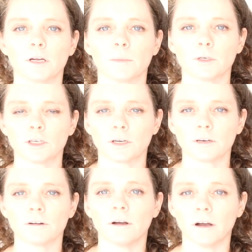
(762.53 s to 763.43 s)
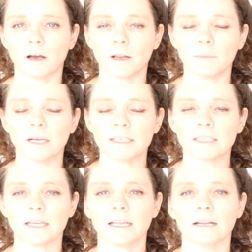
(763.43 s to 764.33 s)
cream of tartar on my
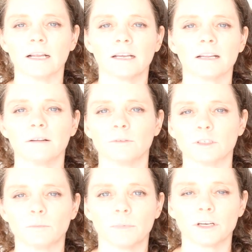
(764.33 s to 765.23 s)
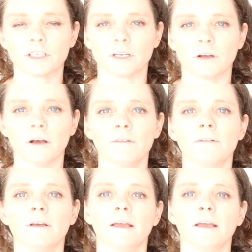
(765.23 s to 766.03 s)
stain, I kind of just brush it off